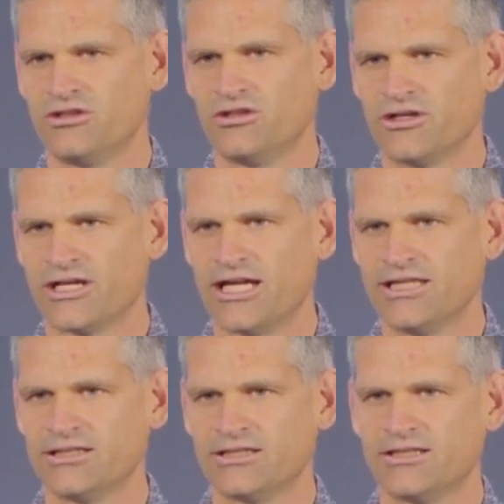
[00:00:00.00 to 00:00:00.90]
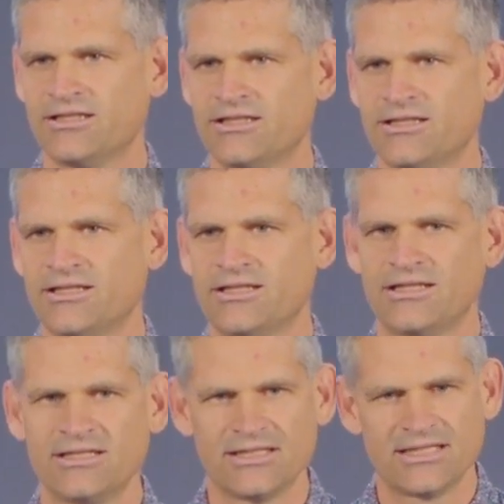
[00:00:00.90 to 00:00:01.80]
Okay?
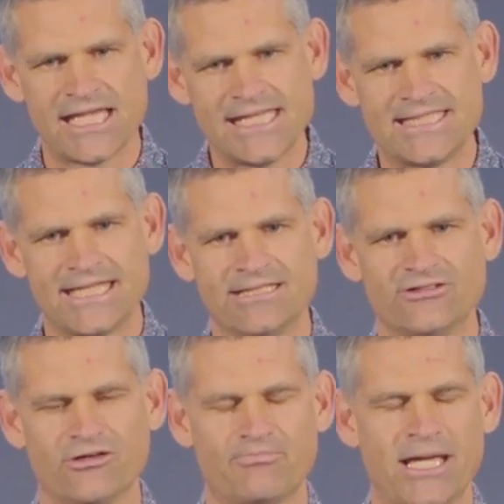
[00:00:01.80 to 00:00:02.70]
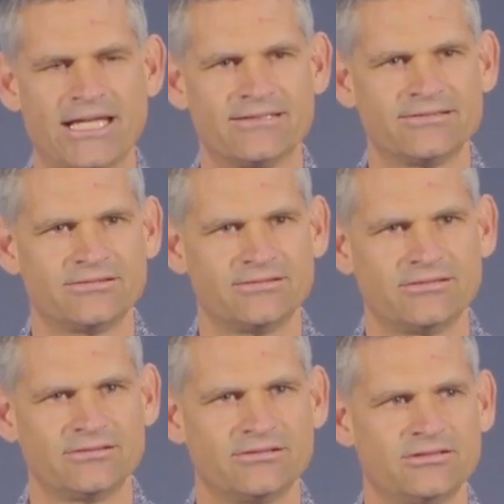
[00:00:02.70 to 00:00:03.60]
He didn't repent
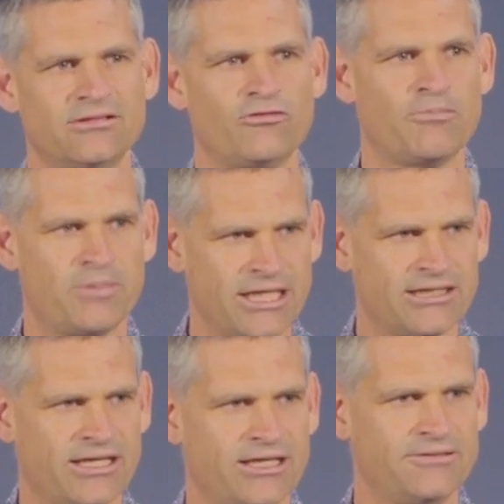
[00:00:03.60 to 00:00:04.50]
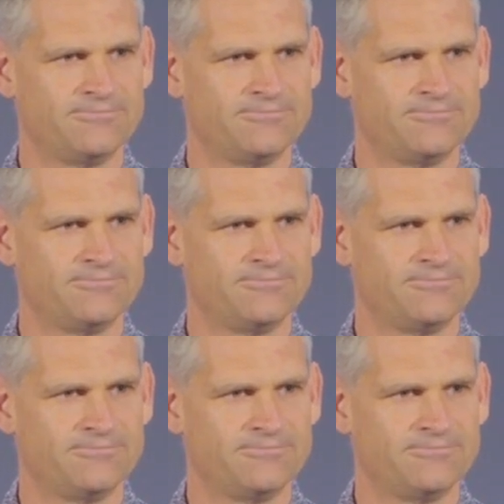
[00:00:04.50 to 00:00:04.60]
where Peter did.